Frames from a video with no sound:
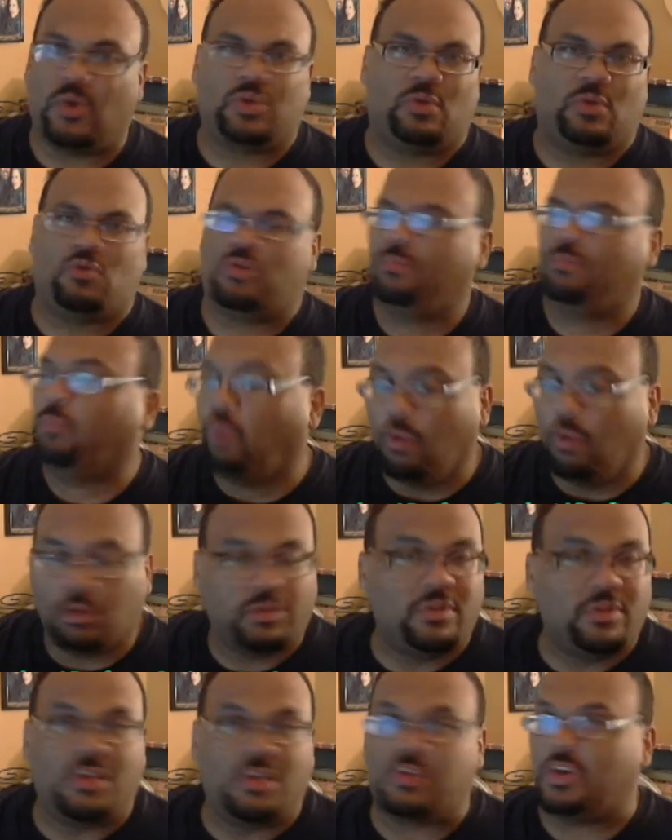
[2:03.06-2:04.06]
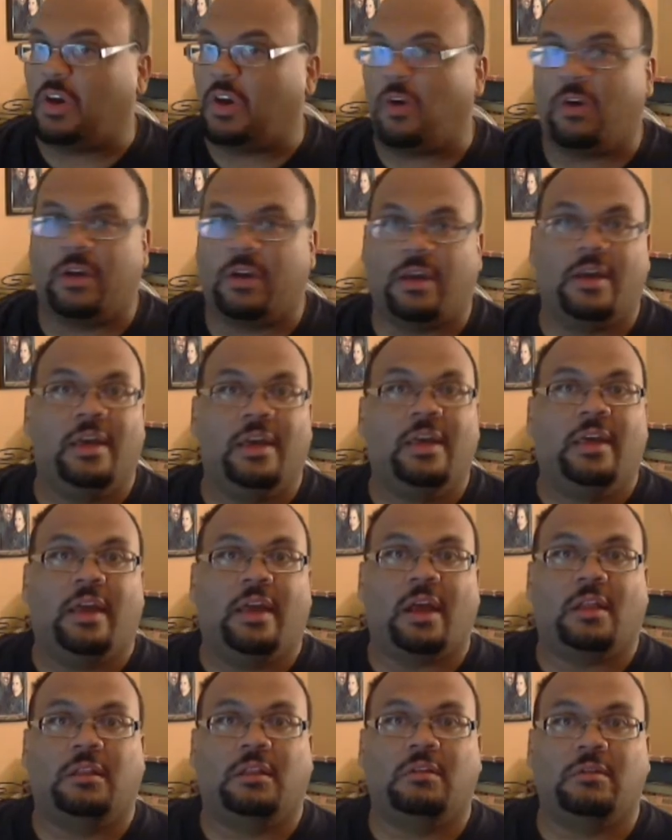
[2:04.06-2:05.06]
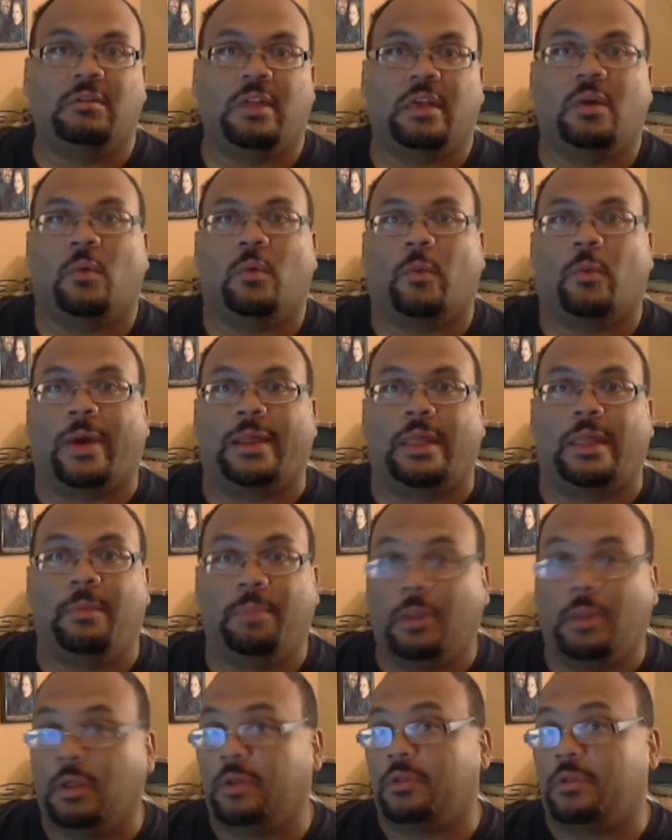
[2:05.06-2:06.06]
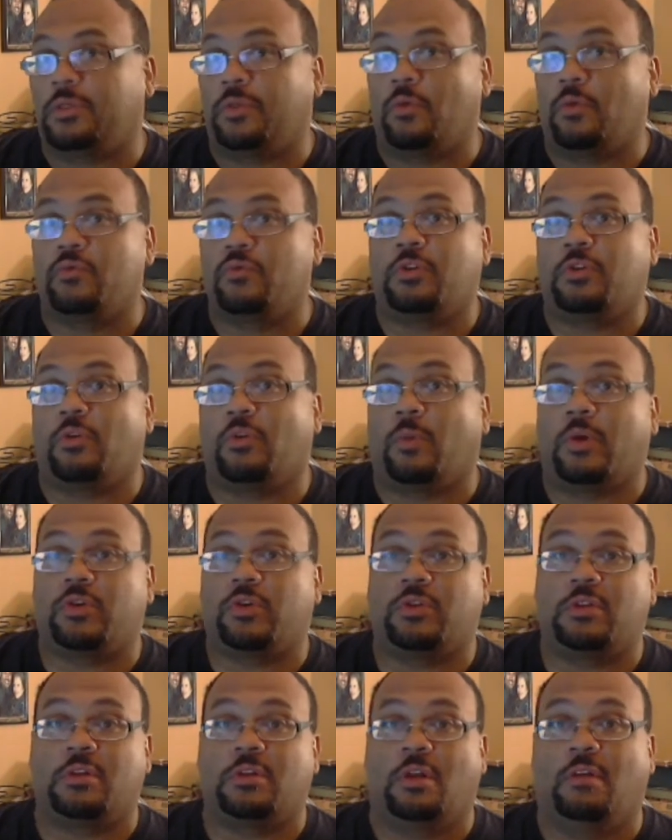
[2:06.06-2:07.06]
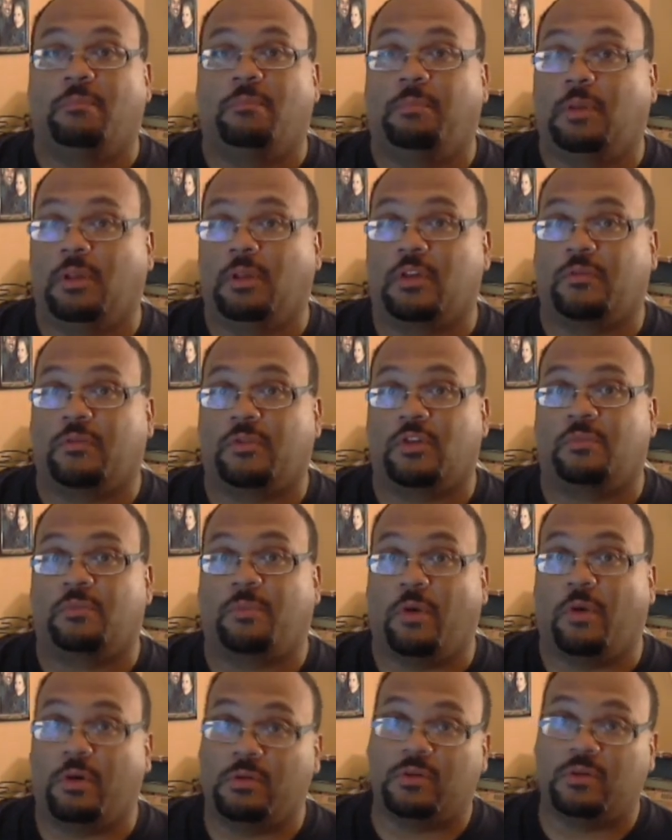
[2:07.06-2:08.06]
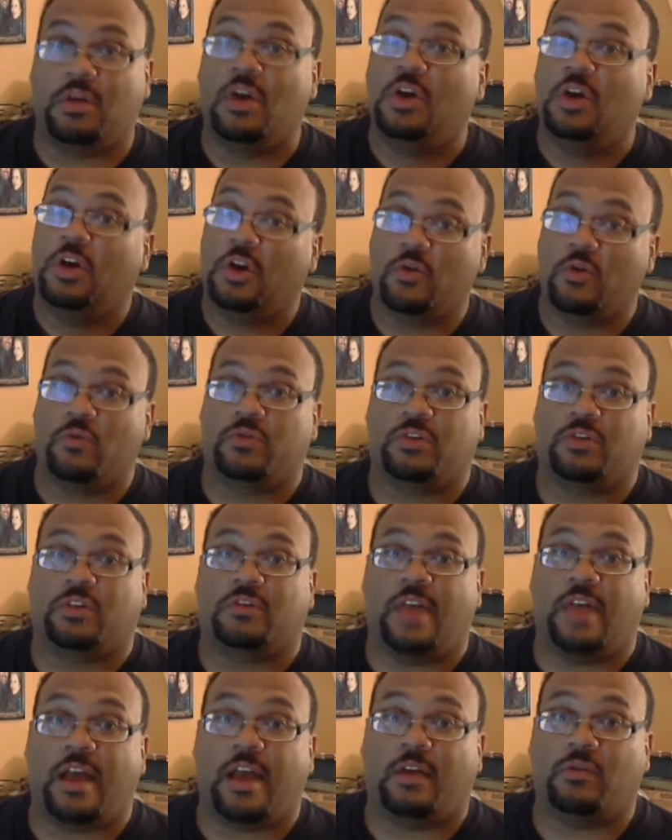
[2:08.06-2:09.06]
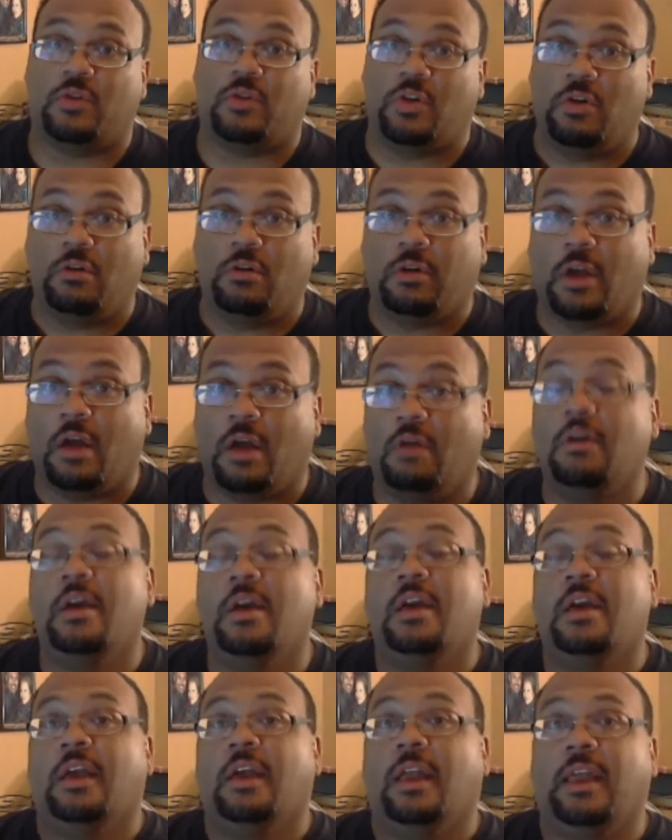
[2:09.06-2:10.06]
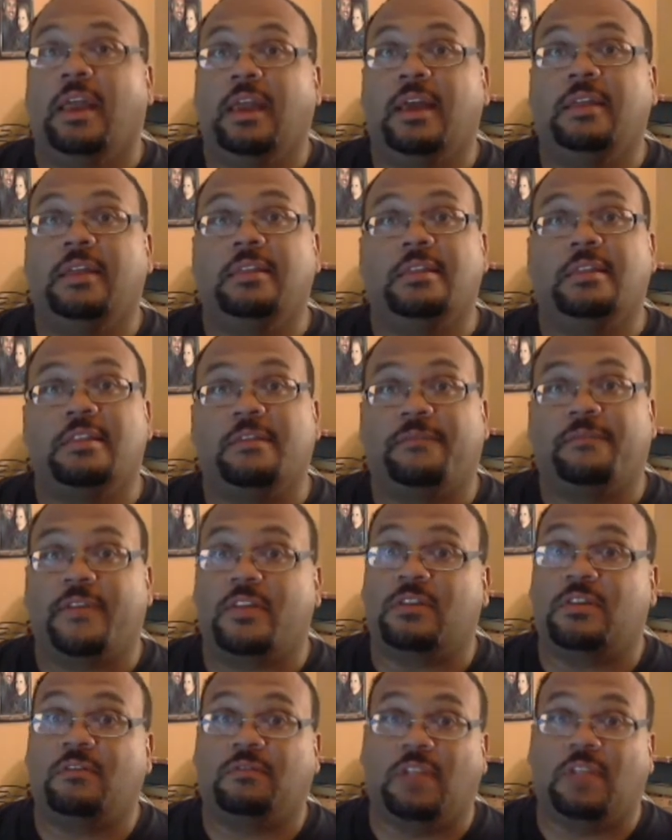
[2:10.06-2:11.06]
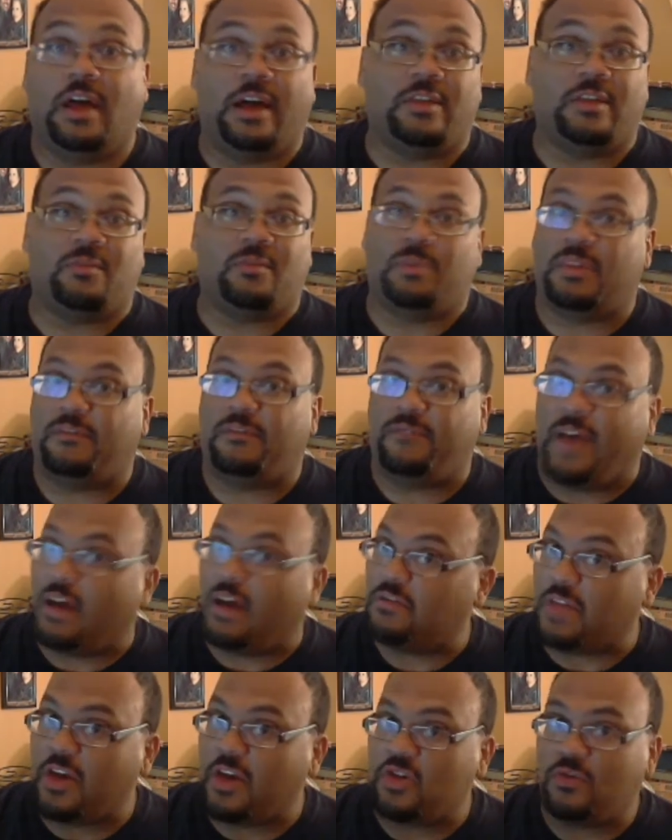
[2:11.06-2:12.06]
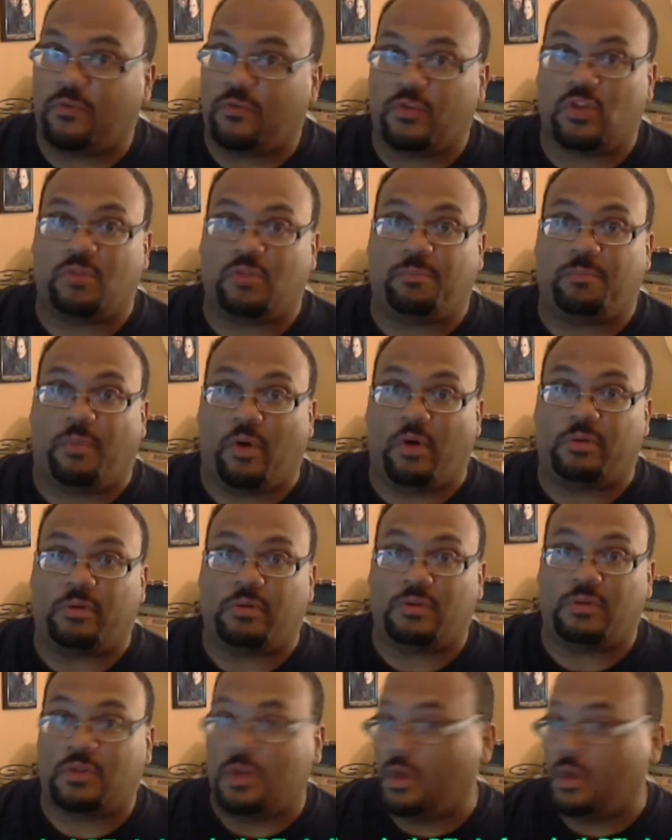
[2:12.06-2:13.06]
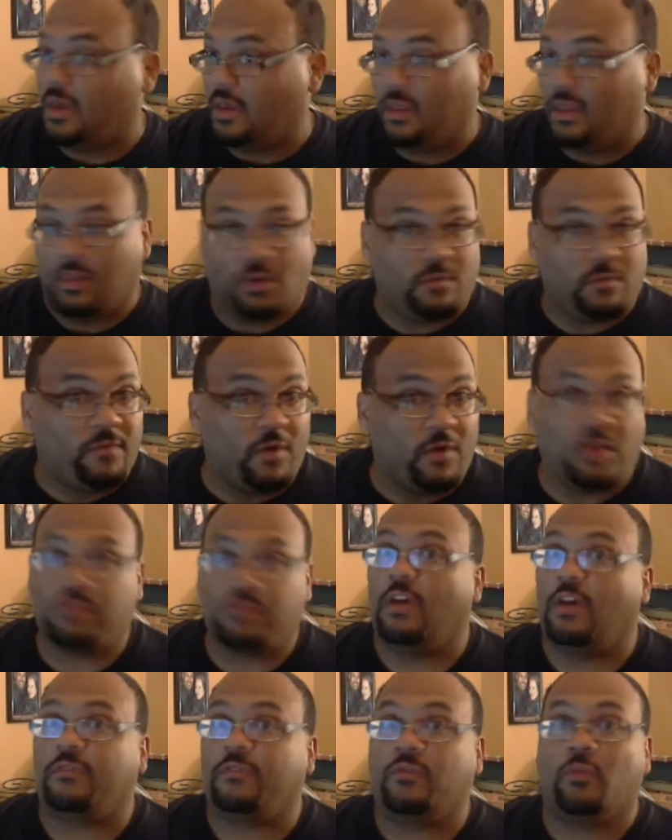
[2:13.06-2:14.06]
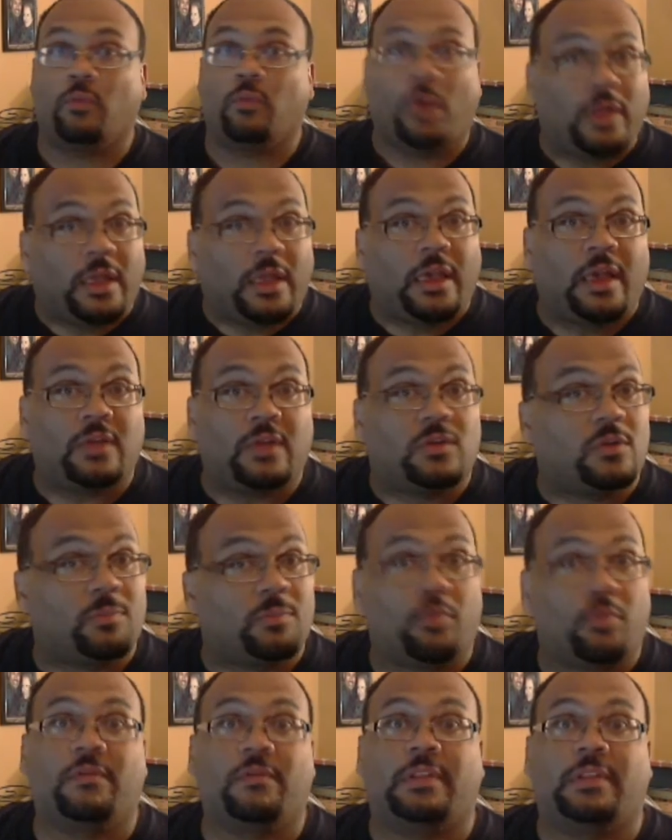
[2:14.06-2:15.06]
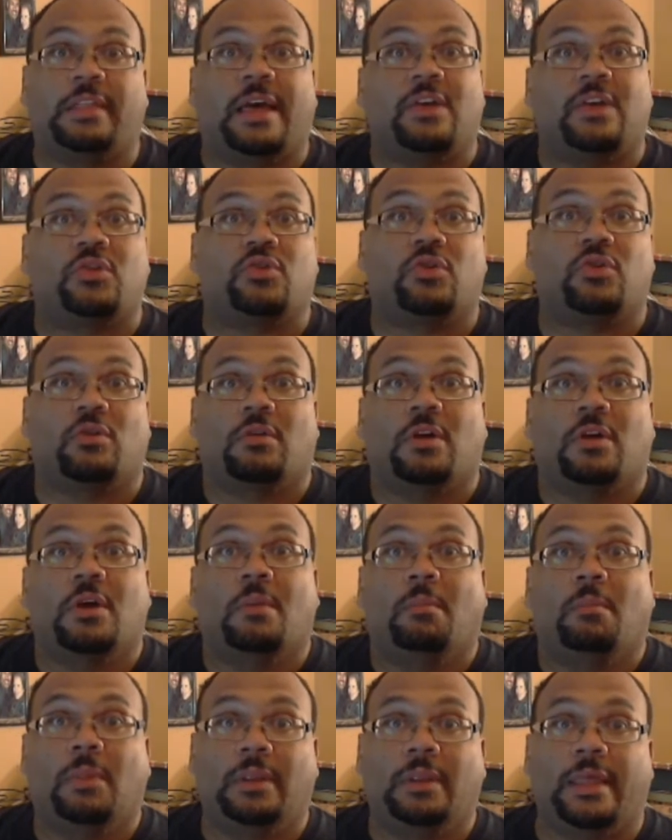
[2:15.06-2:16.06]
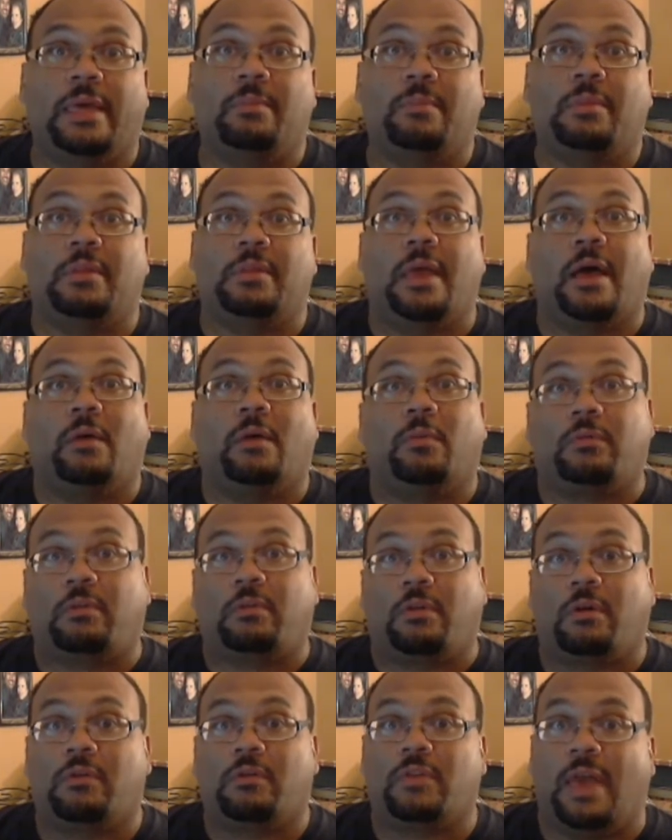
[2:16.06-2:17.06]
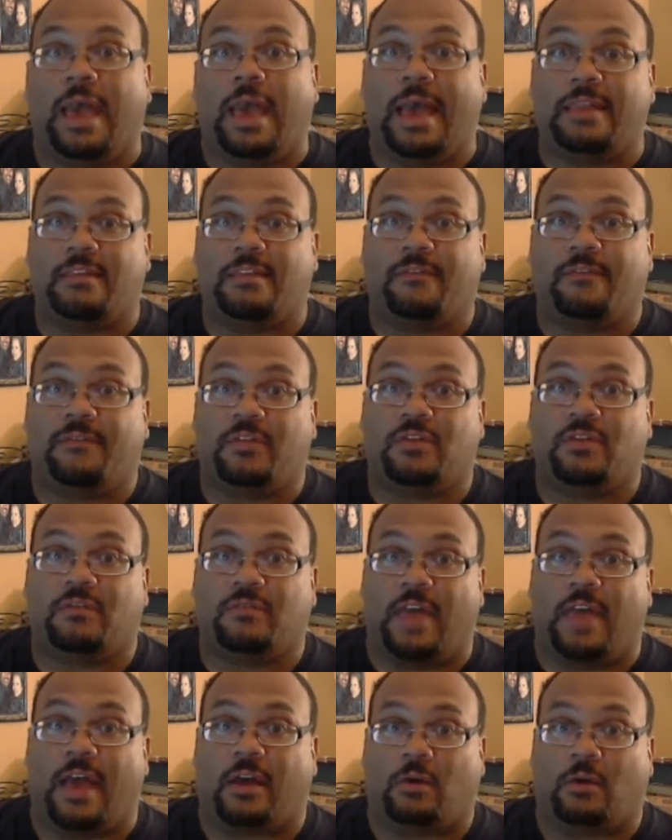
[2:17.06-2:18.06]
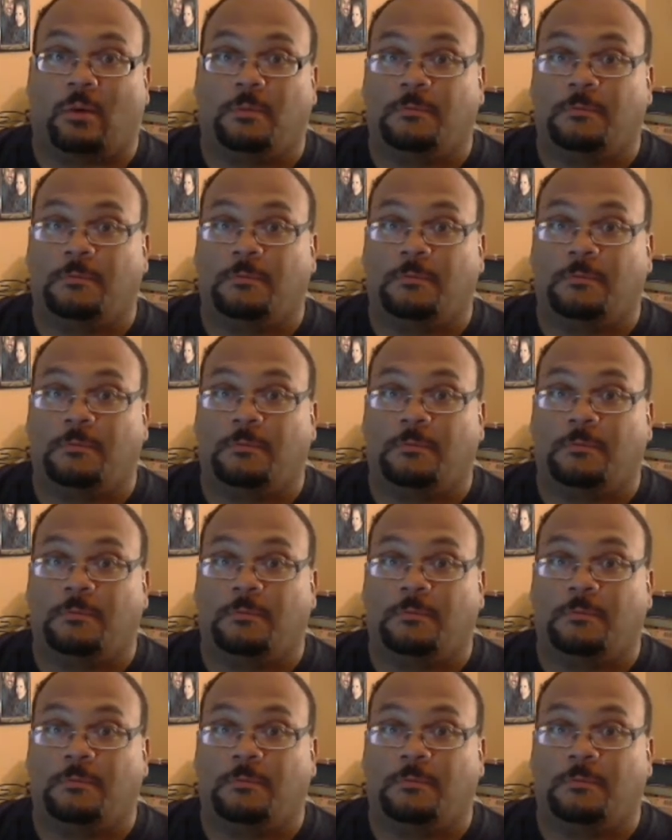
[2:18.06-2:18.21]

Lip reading: they're spoiled in this area, including Riley Buller, the third generation of Bullets for the Spartans, 106 tackles a year ago. And the defensive line's been the foundation for the Spartans. They're very tough to run against, as proven last year. Malik McDowell returns at defensive tackle.